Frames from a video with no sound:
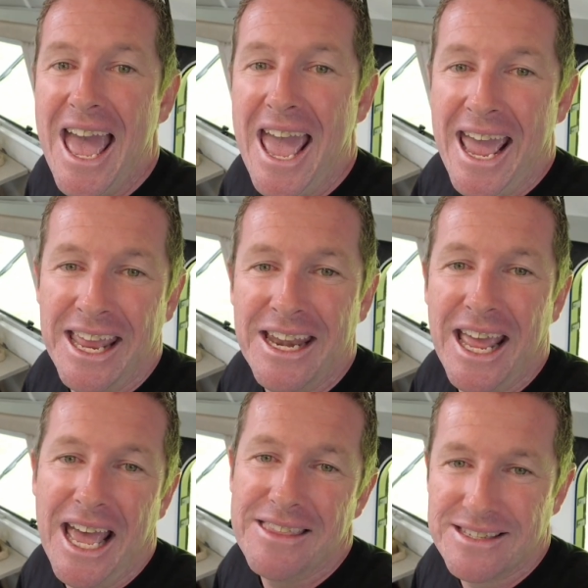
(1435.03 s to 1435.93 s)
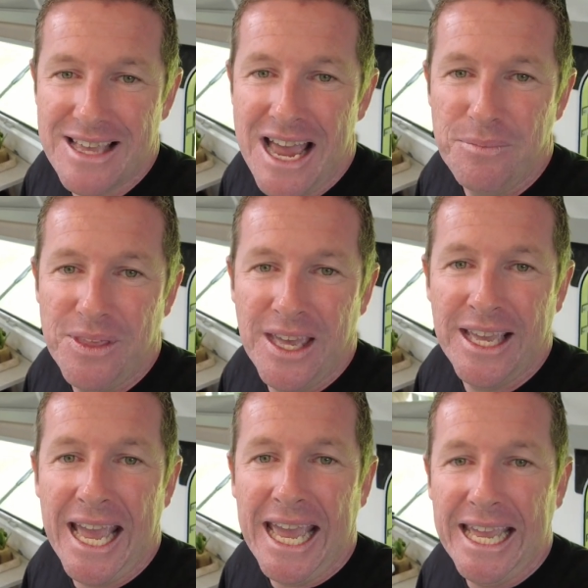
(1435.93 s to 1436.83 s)
and the same
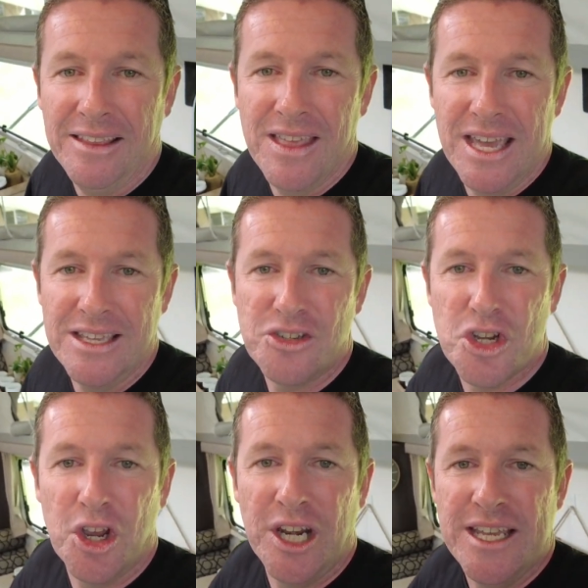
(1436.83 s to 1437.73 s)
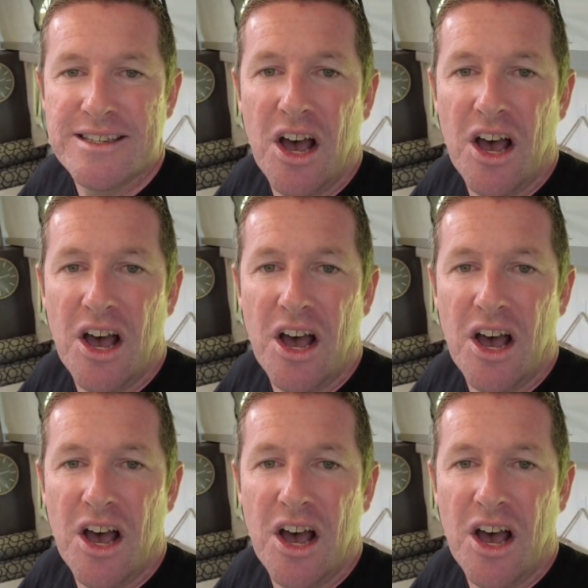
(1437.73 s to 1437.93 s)
thing in these journeys.